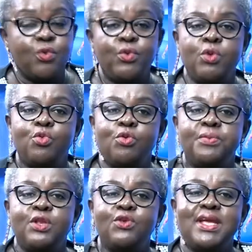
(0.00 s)
we will
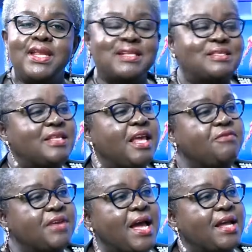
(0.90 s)
be looking at
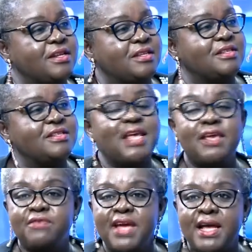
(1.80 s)
safeguarding
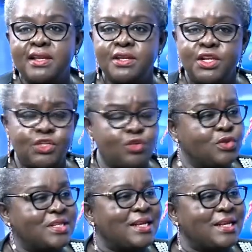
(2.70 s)
issues.